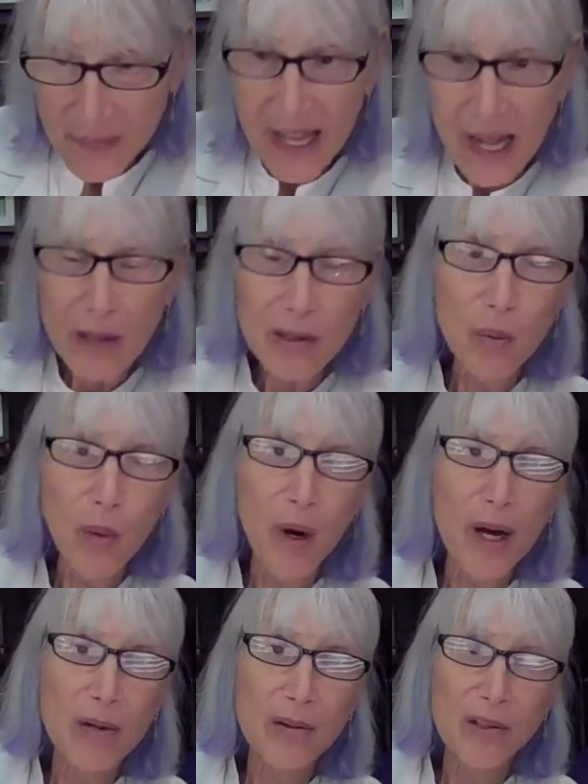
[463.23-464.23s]
Alkaline
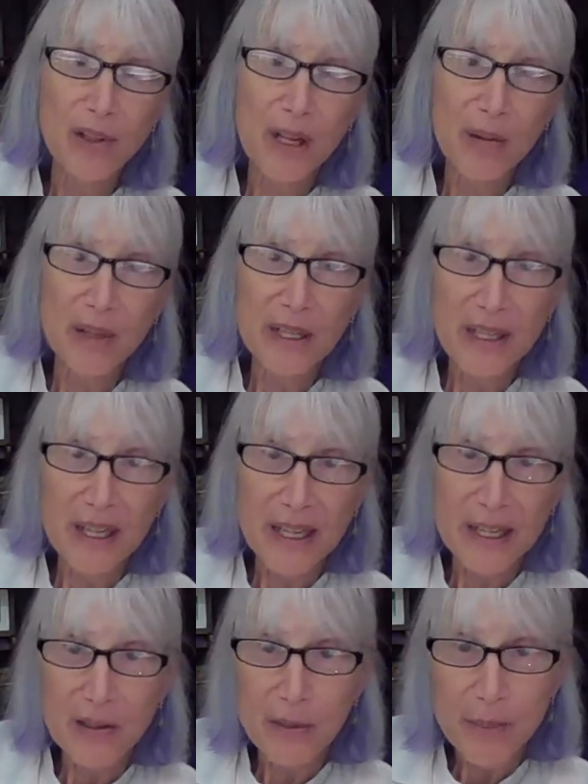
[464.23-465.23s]
water is generally
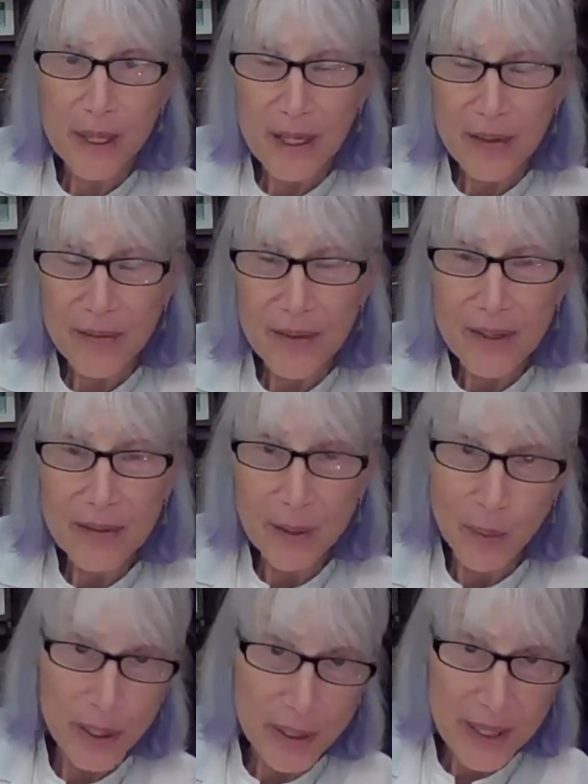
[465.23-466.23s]
9 or above that
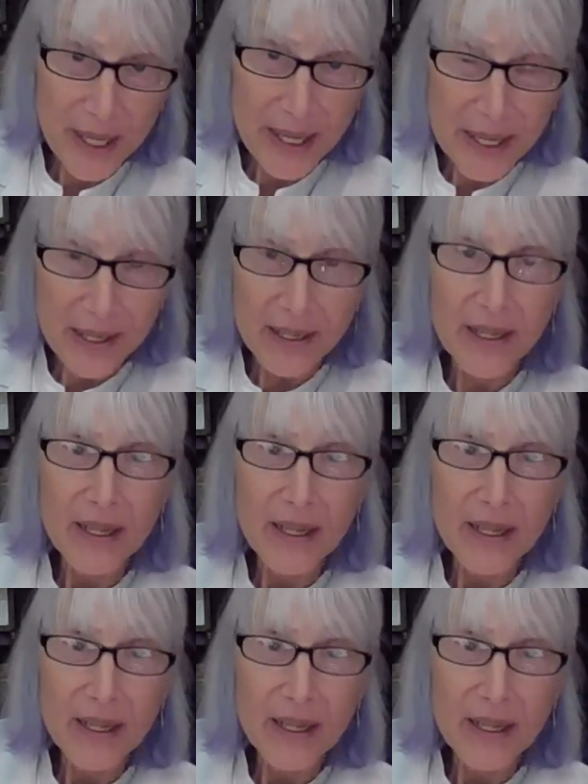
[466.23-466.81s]
we like.